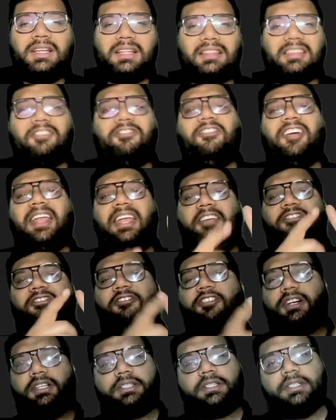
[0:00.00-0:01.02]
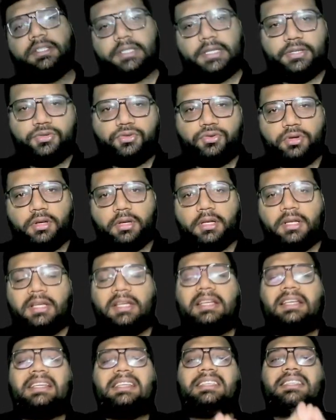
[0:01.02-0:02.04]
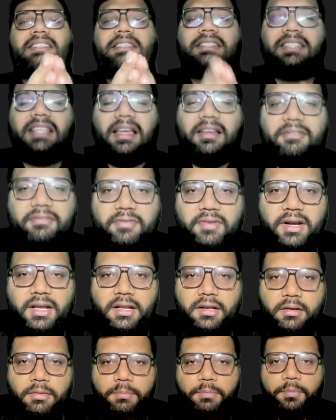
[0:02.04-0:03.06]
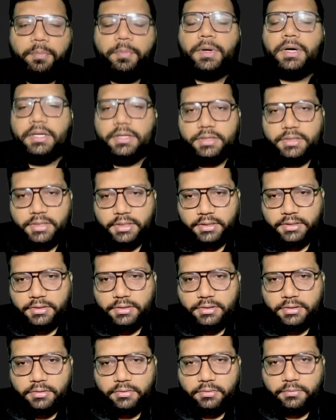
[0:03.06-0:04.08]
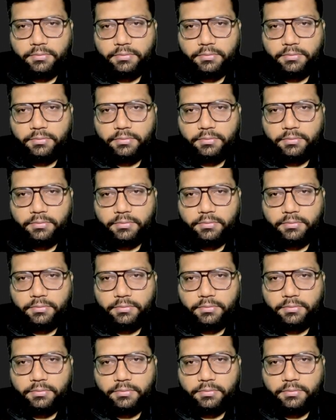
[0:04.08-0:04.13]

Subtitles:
The very first essential, several persons.